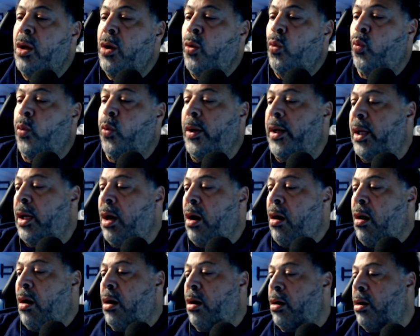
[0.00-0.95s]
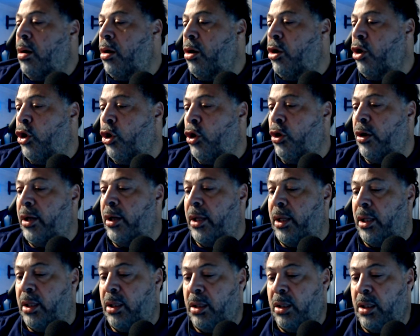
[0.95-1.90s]
we are
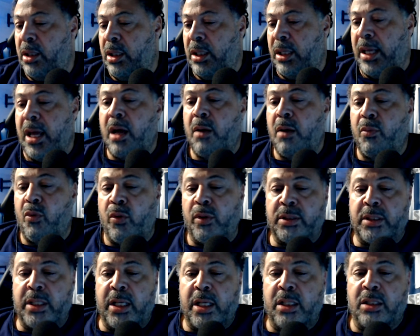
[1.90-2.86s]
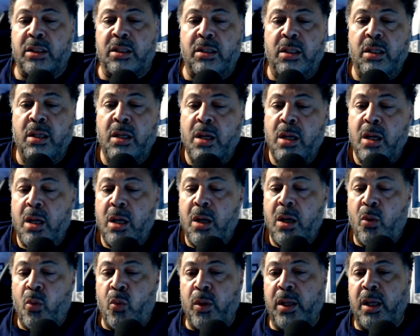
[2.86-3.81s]
hurting Cowboys Nation.
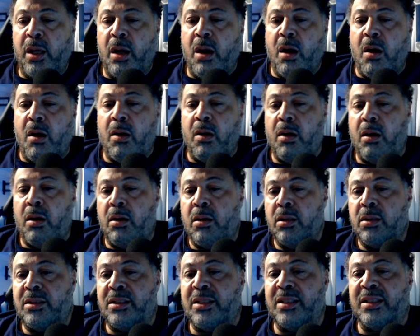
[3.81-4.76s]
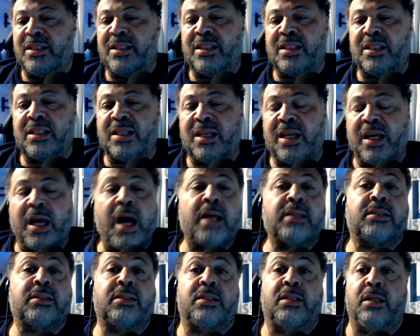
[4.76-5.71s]
We are
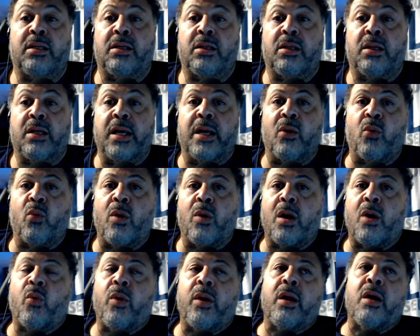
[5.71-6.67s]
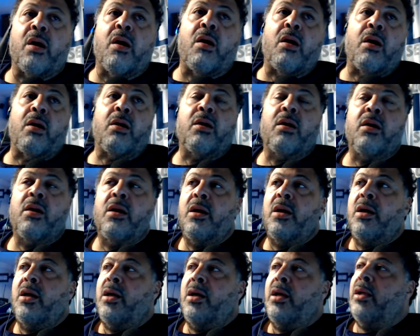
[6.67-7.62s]
disgusted at where we are
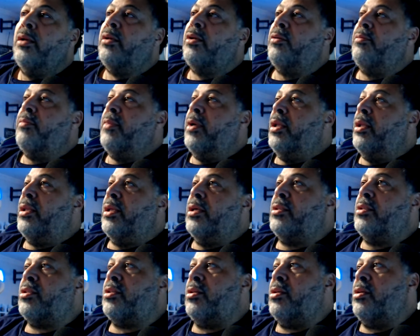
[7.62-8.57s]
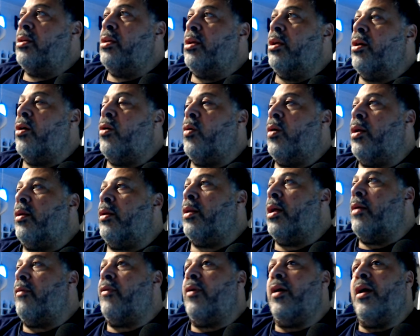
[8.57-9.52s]
to me, this, you know,
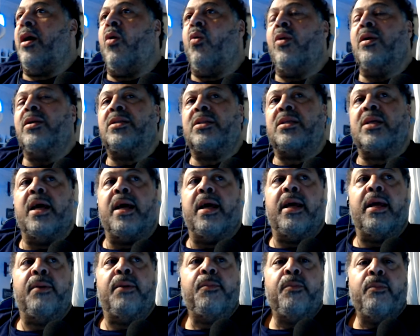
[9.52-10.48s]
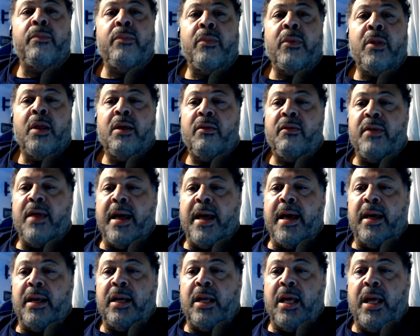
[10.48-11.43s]
they always say
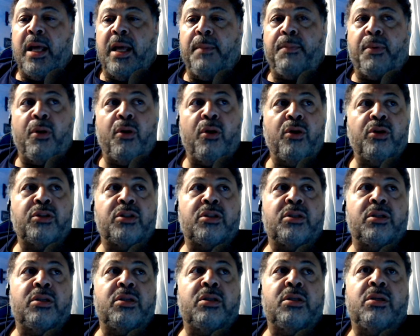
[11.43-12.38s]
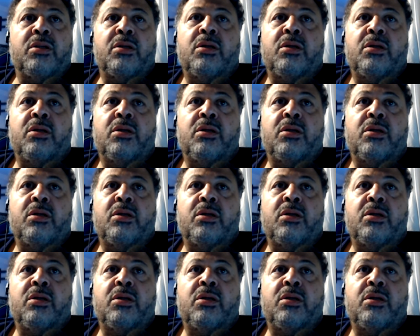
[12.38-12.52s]
that a person